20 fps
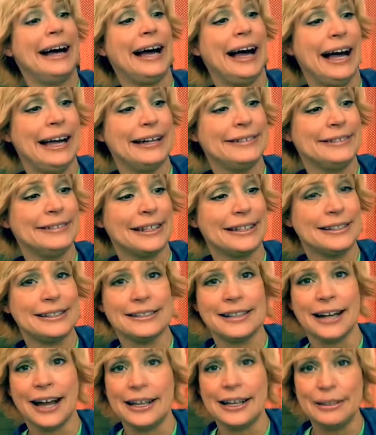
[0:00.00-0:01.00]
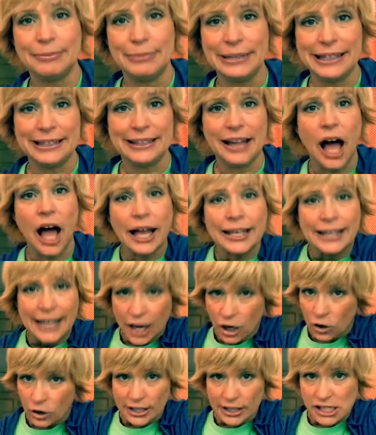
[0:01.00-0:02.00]
I'm just trying to be
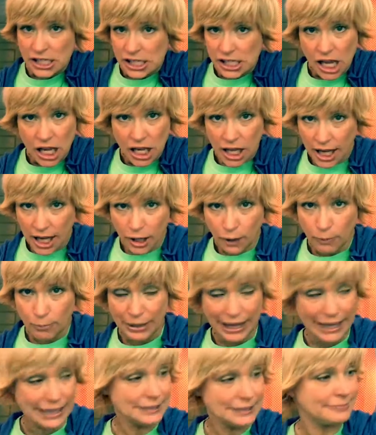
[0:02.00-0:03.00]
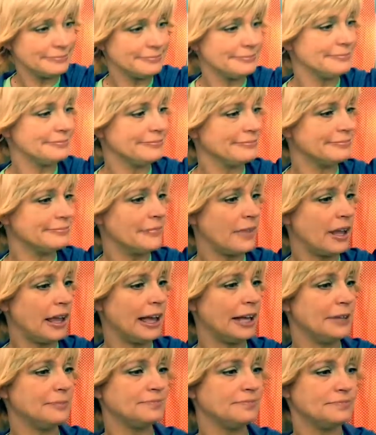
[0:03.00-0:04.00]
non-dairy just a little bit.
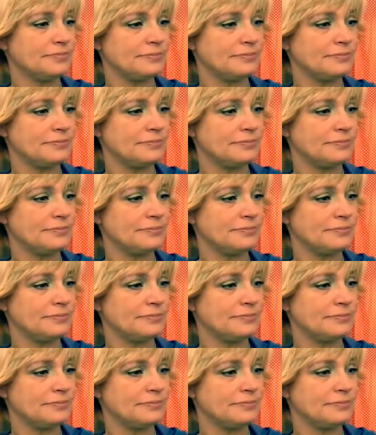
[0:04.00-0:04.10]
Okay.